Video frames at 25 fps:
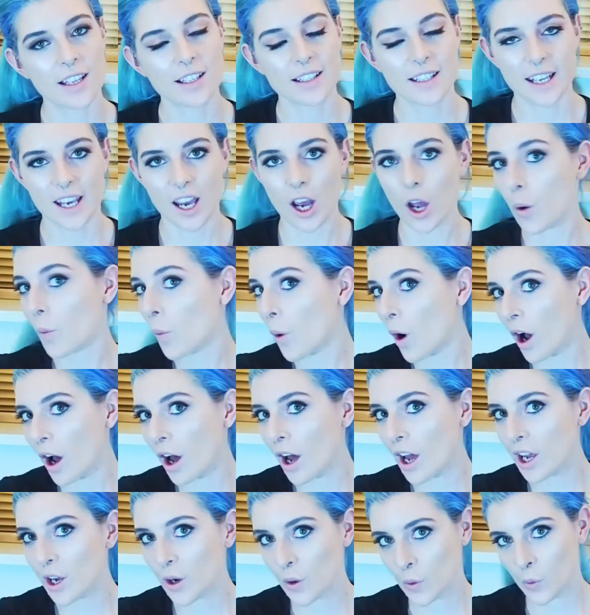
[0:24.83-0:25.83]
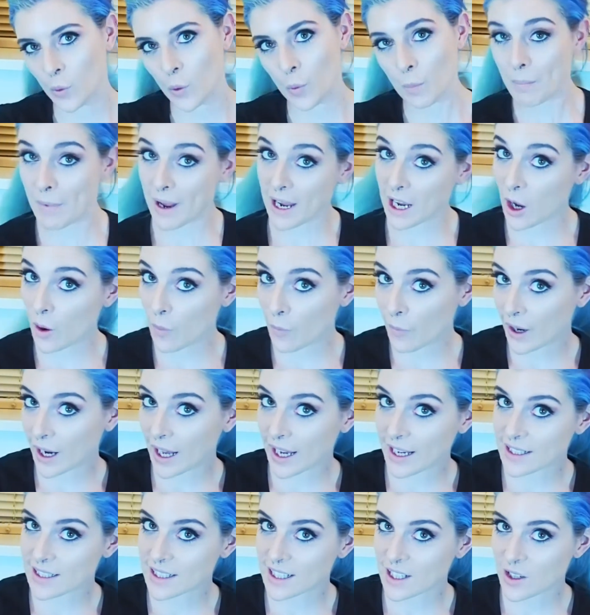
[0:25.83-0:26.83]
DIY or makeup
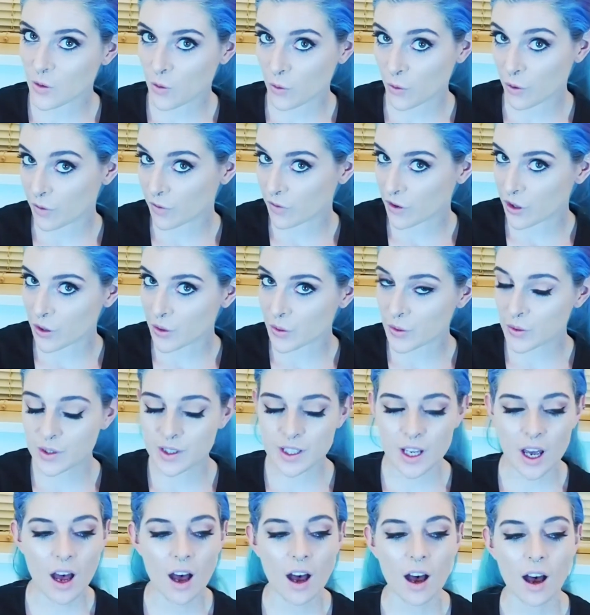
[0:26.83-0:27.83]
related or reviews.